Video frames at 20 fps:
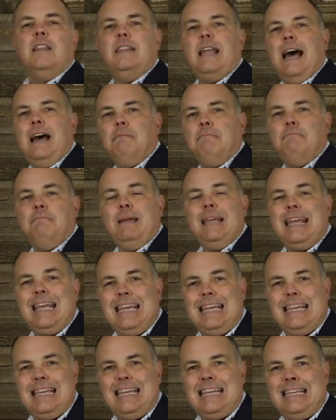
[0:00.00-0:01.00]
That
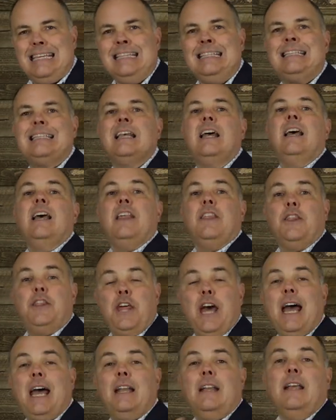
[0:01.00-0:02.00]
means
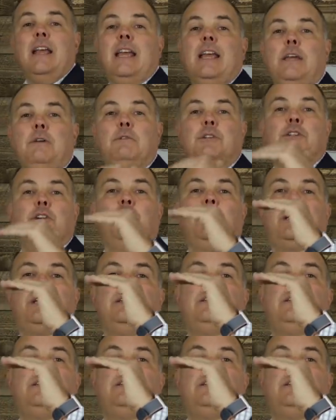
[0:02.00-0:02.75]
that he was going to